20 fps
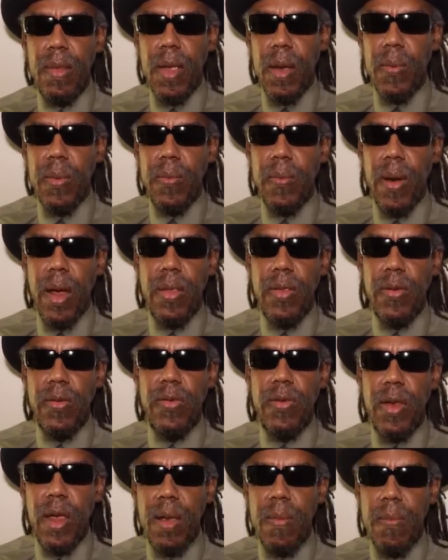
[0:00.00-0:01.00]
They would rather
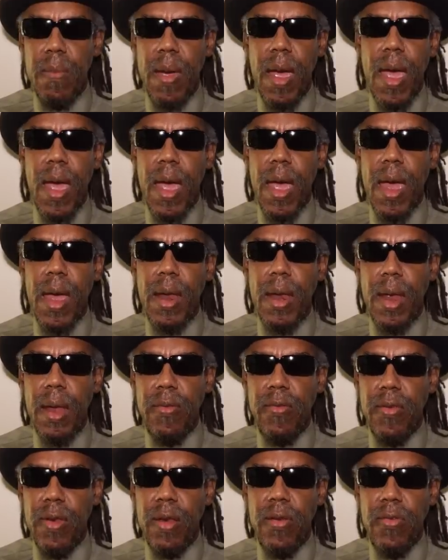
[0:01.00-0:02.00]
stay mad
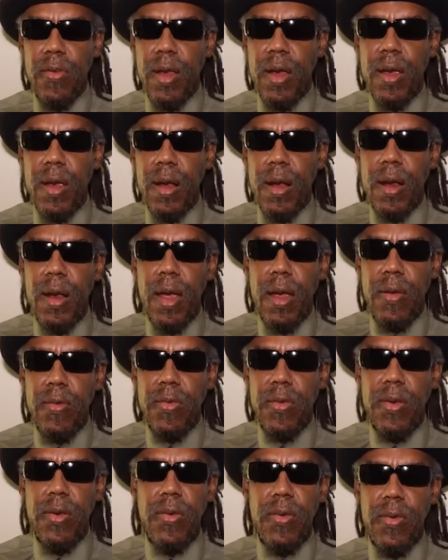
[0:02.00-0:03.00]
and stay second
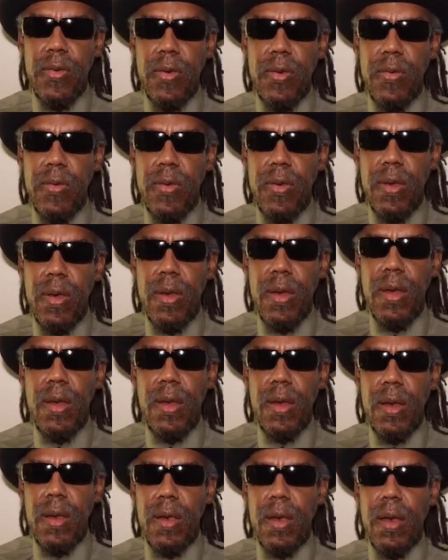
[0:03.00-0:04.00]
class citizens
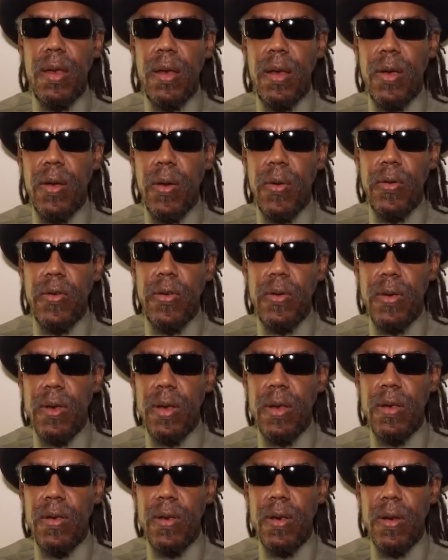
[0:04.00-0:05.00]
than, negoti-
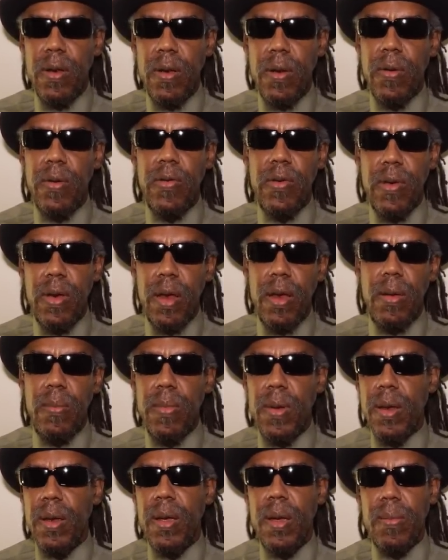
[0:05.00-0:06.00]
than to negotiate
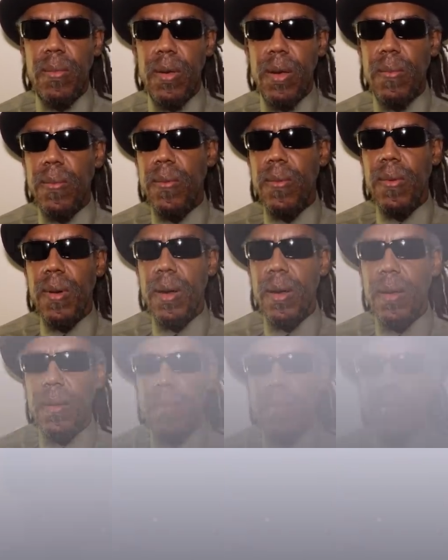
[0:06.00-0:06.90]
and become liberated.